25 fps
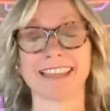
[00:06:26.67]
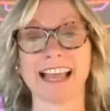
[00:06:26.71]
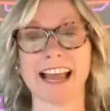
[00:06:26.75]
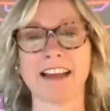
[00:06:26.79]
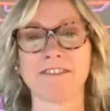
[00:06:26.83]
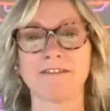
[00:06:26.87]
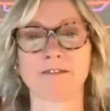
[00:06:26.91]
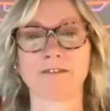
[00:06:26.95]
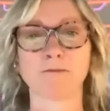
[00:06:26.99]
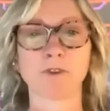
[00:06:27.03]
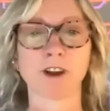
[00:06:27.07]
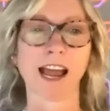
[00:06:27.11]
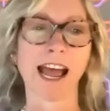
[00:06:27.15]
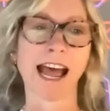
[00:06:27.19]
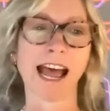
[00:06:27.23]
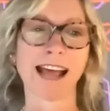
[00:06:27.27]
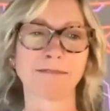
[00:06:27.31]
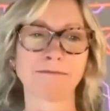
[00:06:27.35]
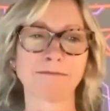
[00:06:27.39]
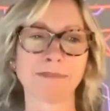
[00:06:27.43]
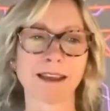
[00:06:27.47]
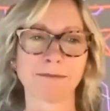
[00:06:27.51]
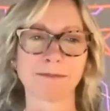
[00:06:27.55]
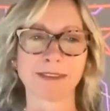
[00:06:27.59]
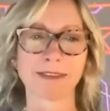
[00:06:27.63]
I've
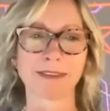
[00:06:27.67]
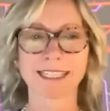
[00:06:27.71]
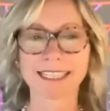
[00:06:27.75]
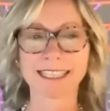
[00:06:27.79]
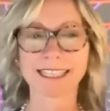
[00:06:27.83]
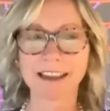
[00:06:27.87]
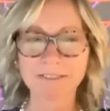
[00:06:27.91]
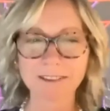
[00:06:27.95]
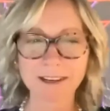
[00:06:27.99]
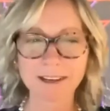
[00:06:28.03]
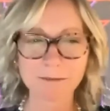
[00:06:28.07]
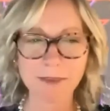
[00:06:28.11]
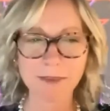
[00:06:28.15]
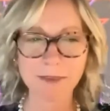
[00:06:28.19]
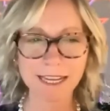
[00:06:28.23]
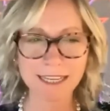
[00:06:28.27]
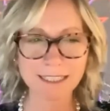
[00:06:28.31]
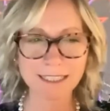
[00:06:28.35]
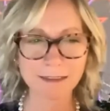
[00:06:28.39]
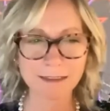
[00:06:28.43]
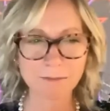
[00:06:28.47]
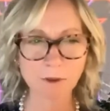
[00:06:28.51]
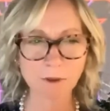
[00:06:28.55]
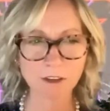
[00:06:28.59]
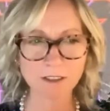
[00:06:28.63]
had maybe seven
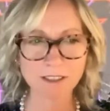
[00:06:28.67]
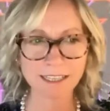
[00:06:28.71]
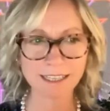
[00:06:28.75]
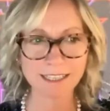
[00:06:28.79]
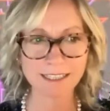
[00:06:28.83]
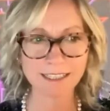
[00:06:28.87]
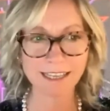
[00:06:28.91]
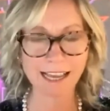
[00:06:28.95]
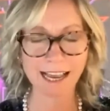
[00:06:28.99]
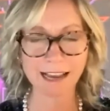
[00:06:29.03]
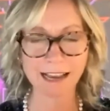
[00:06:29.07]
amazing bosses.